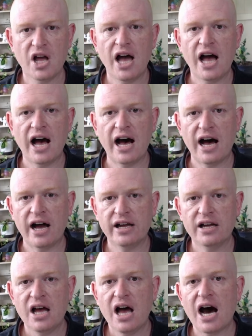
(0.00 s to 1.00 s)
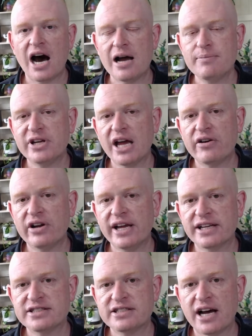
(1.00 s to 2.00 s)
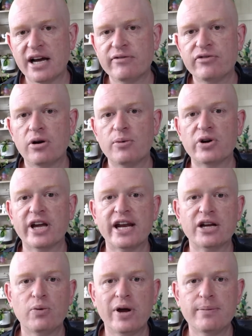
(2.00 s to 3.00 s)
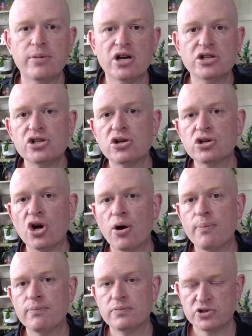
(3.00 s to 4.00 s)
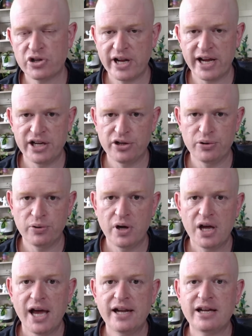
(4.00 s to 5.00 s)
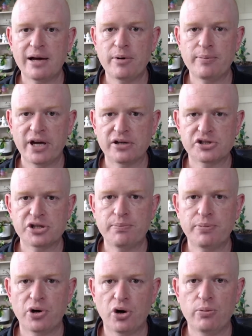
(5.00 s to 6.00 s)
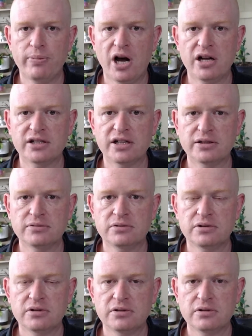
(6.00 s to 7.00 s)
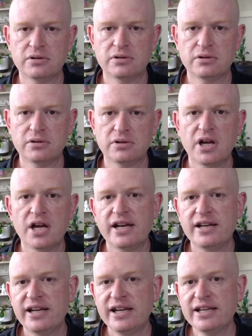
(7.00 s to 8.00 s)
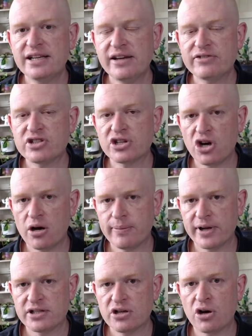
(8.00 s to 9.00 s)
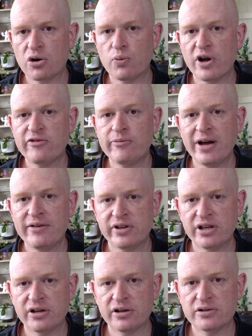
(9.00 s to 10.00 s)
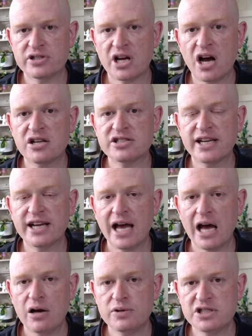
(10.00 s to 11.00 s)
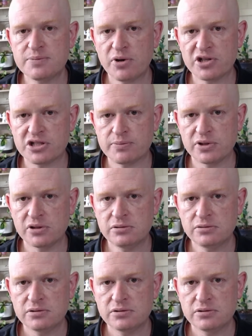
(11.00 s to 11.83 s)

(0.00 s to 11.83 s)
Hi, I'm Gary Eckstein from organicweb.com.au and I'm a Mailchimp Pro partner. Nick left a comment on one of my videos asking how it's possible